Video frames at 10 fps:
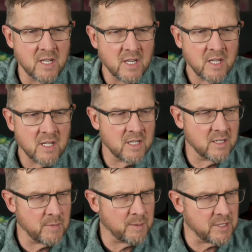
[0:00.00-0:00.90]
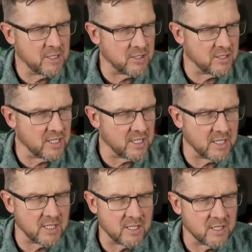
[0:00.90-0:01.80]
this is
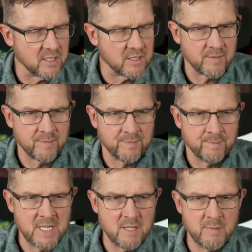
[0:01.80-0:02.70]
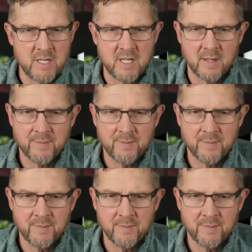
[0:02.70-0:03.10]
needed. Maybe.